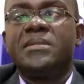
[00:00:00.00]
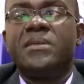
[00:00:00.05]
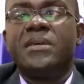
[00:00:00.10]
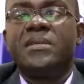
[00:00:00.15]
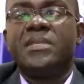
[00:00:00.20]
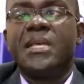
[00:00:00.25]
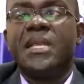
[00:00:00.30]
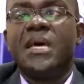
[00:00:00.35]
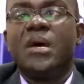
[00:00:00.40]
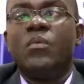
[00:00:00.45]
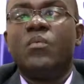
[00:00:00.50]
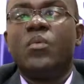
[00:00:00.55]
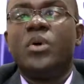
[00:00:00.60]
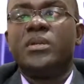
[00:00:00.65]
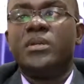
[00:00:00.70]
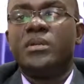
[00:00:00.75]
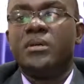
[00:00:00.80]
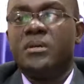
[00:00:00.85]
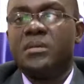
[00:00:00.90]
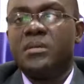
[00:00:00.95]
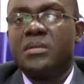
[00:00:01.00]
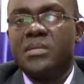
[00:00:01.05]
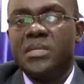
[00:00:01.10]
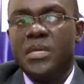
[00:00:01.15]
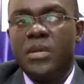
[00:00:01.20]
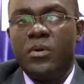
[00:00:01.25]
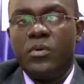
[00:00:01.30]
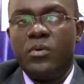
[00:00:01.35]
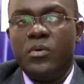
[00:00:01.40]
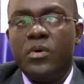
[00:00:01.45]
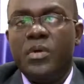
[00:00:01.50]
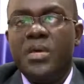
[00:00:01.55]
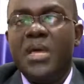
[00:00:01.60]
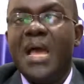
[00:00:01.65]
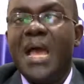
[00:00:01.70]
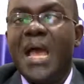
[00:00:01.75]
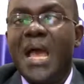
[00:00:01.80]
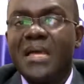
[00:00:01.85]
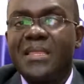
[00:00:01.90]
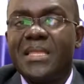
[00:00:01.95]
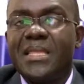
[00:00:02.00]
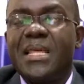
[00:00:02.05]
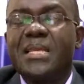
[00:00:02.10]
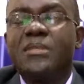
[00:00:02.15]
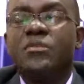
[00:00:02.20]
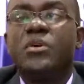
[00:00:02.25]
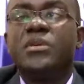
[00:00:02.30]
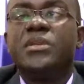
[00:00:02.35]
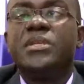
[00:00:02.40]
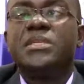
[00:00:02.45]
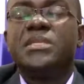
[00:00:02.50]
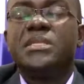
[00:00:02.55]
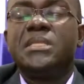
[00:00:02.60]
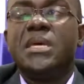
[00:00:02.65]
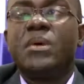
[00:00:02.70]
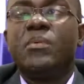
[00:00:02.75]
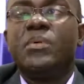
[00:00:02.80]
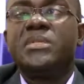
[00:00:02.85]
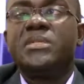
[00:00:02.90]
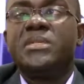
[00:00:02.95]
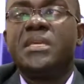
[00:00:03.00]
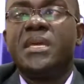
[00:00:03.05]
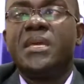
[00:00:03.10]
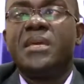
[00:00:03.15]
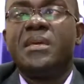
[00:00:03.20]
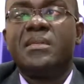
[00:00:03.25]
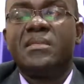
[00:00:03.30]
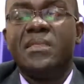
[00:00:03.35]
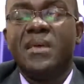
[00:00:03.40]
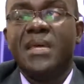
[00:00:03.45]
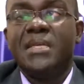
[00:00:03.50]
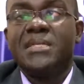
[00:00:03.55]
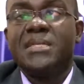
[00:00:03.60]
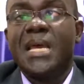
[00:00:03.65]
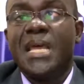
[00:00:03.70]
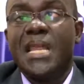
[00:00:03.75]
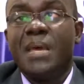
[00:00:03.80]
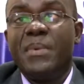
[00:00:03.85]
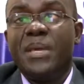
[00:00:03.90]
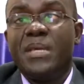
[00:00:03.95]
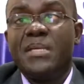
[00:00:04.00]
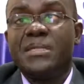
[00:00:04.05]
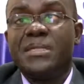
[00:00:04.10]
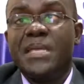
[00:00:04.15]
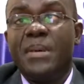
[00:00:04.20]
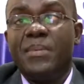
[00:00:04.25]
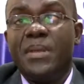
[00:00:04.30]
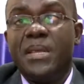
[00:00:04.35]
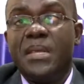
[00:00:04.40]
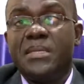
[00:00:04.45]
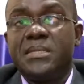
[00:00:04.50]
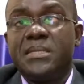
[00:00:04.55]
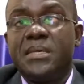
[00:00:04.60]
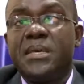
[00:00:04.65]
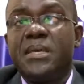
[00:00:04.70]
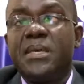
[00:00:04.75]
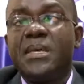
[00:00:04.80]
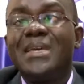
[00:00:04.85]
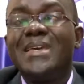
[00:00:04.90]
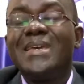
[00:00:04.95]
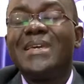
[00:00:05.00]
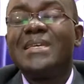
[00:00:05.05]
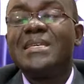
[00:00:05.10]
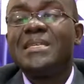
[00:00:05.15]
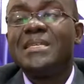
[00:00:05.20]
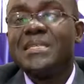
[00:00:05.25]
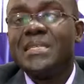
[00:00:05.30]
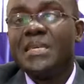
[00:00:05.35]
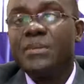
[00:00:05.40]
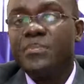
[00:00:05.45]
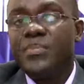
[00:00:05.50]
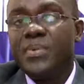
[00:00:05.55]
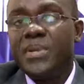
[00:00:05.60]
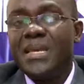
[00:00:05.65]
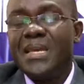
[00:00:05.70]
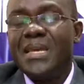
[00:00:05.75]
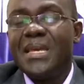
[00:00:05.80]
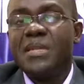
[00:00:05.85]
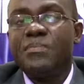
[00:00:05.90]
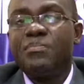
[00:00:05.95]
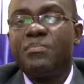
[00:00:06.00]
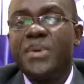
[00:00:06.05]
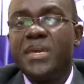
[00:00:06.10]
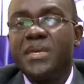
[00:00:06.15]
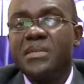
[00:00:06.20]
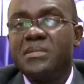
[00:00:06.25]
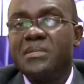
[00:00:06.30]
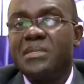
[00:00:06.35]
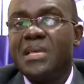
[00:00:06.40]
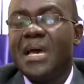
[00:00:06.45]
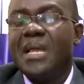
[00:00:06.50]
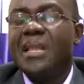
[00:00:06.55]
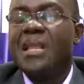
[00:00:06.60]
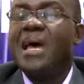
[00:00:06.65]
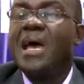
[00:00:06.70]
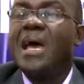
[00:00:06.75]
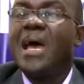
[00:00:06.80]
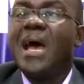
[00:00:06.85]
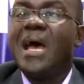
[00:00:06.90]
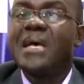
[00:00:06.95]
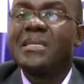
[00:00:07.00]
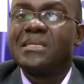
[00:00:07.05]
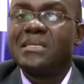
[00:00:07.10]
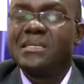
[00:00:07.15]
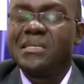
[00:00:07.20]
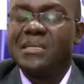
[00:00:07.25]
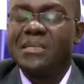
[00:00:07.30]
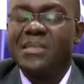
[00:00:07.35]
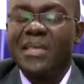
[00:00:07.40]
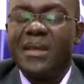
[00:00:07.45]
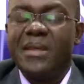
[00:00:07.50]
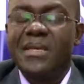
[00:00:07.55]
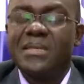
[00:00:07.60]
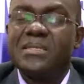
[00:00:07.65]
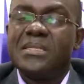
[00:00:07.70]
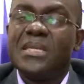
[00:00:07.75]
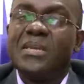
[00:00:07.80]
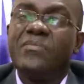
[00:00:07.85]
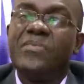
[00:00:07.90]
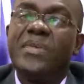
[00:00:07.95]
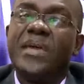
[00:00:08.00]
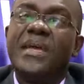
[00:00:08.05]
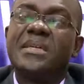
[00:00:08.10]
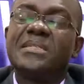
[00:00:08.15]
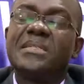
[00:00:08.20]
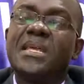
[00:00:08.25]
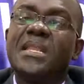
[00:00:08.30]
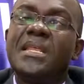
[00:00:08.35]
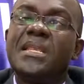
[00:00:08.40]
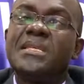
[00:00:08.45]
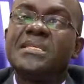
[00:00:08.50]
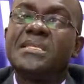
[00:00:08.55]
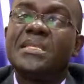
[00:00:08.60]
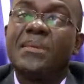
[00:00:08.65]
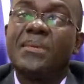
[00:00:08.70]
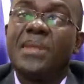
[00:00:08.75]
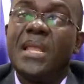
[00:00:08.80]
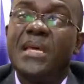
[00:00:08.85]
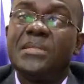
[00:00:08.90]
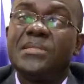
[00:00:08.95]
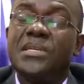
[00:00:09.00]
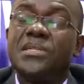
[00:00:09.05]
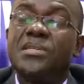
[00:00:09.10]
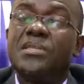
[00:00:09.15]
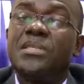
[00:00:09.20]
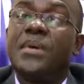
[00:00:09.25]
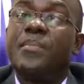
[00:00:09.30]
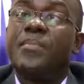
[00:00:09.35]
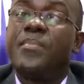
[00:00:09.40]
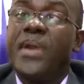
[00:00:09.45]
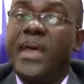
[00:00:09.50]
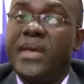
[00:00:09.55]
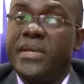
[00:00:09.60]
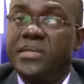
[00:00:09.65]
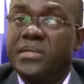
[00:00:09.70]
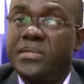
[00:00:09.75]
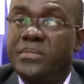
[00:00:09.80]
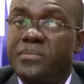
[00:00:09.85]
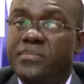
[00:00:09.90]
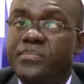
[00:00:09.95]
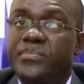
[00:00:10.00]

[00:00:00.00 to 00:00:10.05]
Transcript: greater than what? 0. Under that condition, then we say there is dynamic stability. Simply, it means that if there is any destabilization in the price,